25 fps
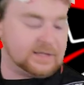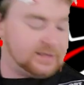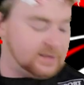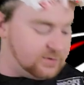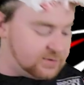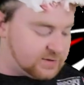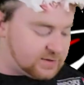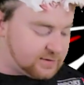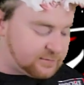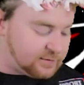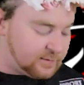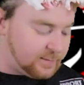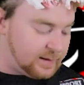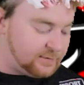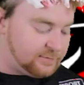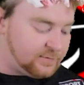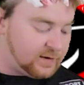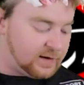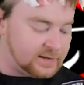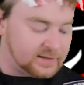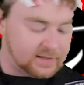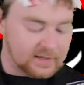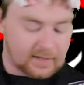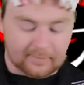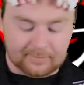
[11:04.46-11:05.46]
that they use to ferment
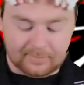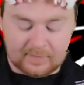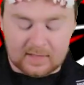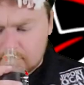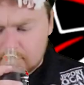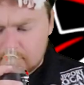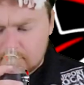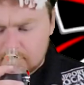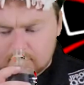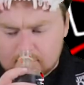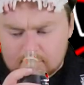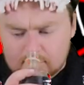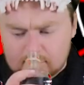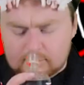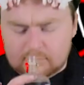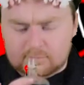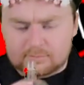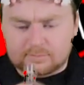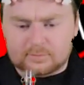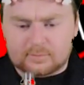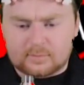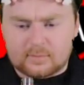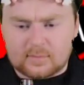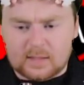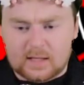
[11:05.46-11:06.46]
vodka.
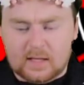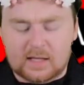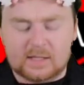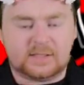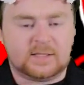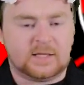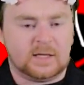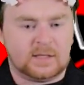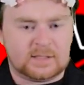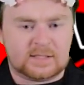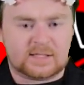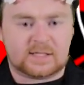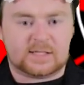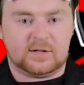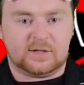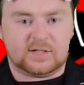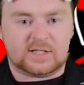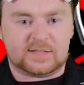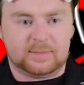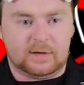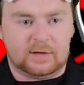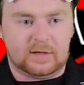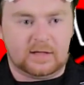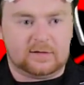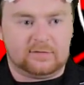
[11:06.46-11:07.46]
It does still
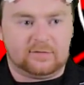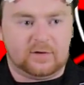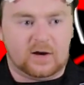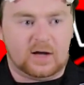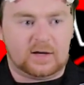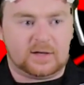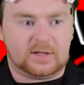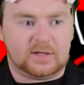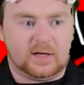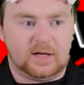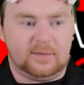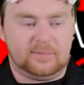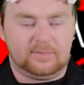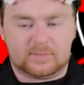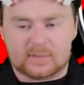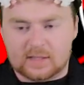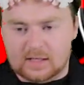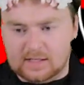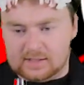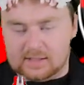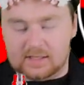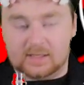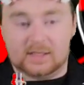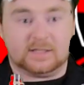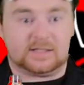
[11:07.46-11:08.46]
smell like vodka.
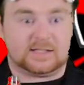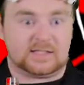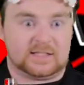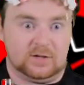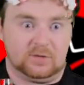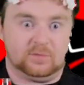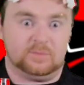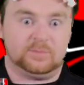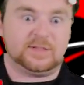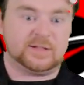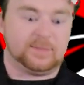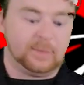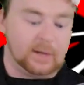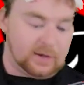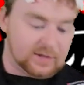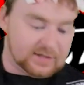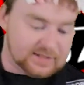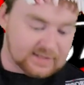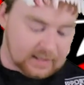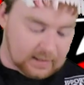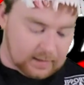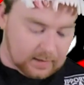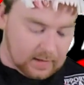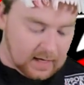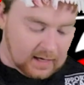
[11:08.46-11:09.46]
It it still
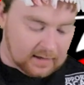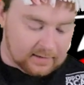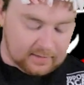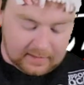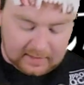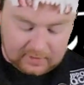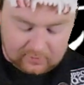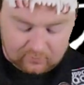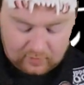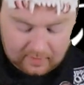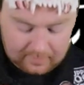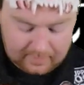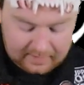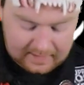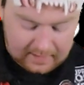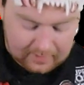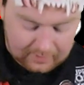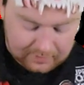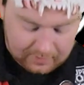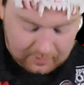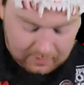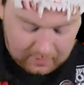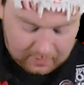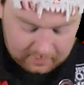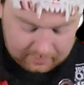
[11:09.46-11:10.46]
smells a lot like rubbing
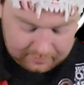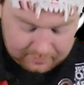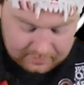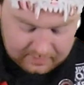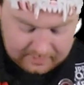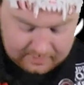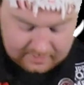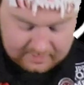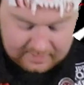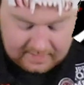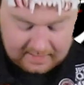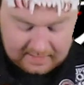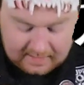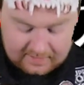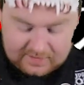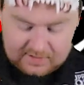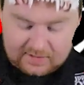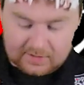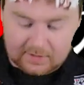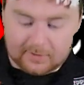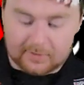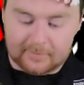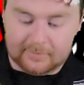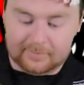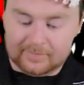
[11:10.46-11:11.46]
alcohol, but yeah.
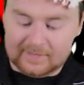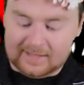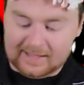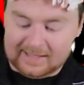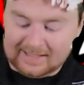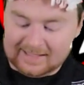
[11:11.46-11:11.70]
So